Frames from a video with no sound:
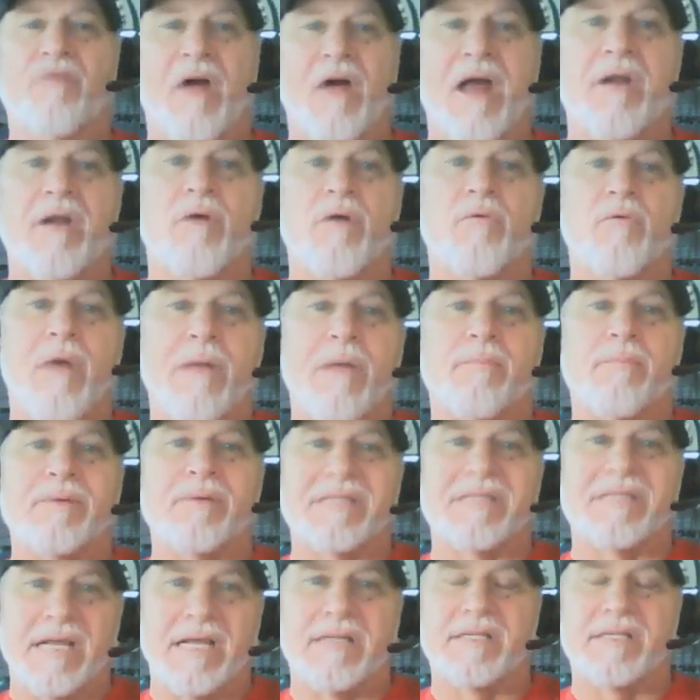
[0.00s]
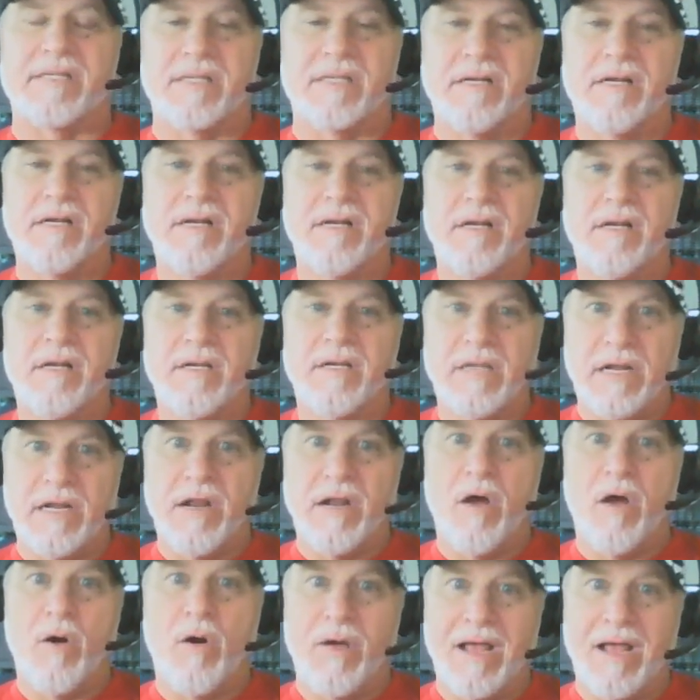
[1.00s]
Rhino represents,
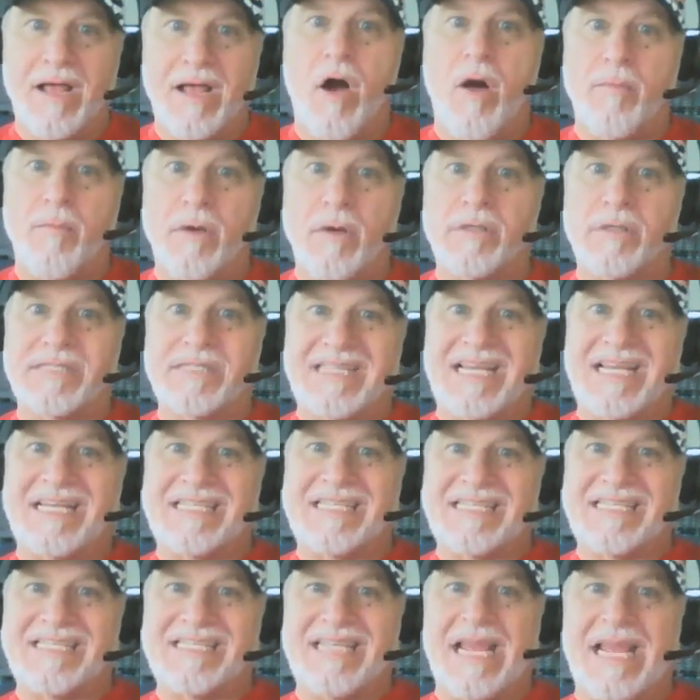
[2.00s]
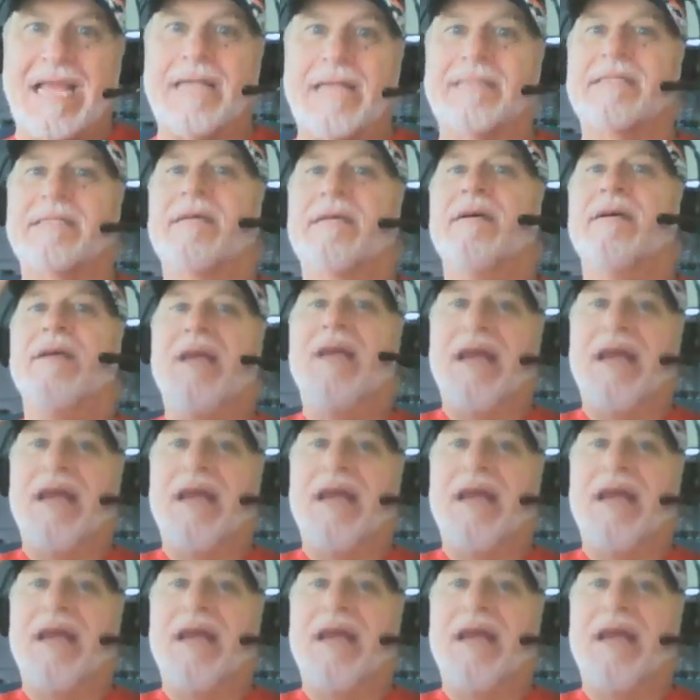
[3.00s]
almost extinct,